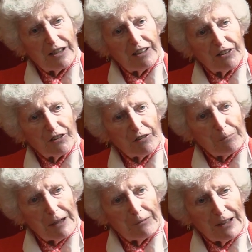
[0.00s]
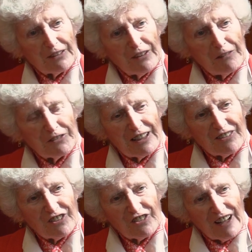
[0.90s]
need of a public that aren't
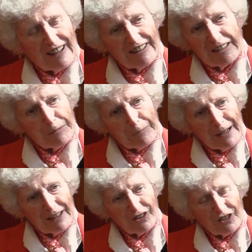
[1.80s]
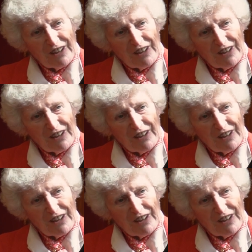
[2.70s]
necessarily prepared to